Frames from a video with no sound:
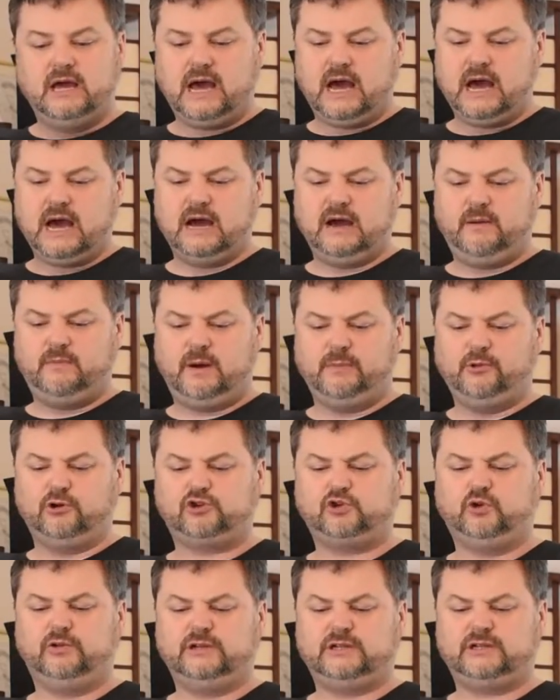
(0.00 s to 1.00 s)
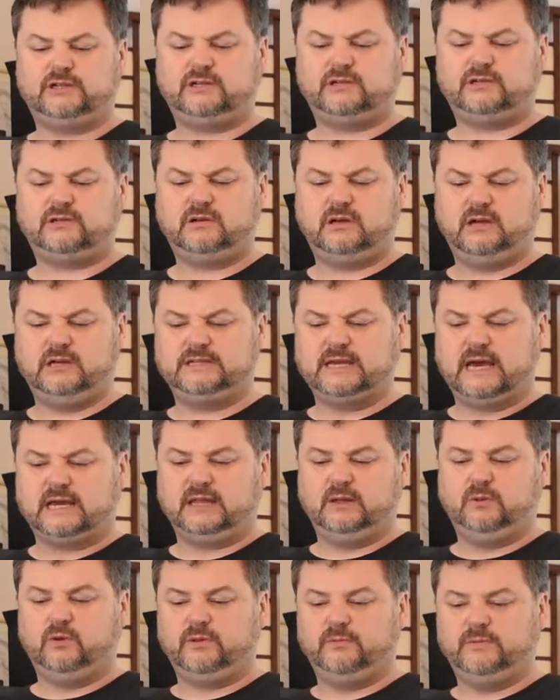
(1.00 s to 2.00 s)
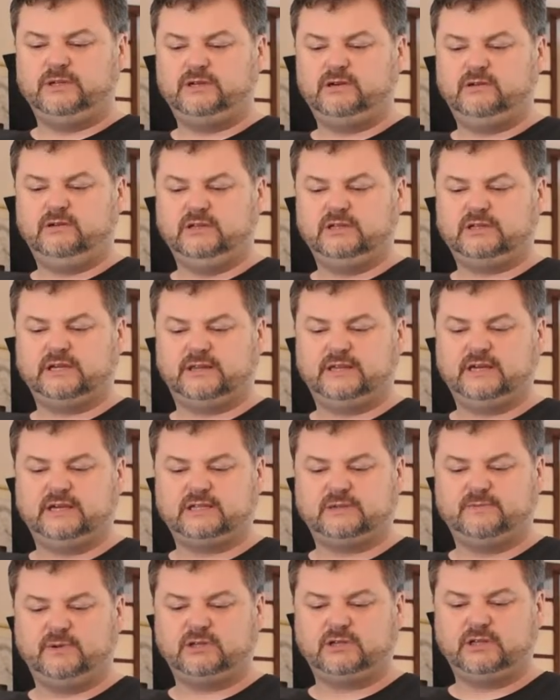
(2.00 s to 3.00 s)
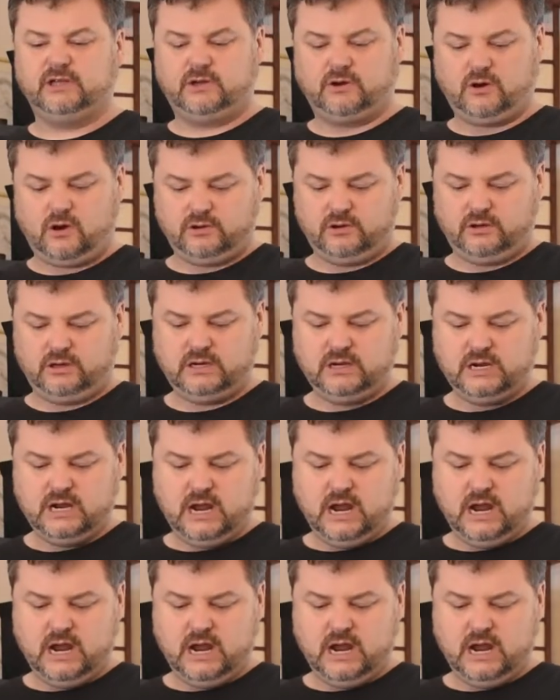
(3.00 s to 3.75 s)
I'm not sure that's exactly what the material is. I think it's mostly cotton.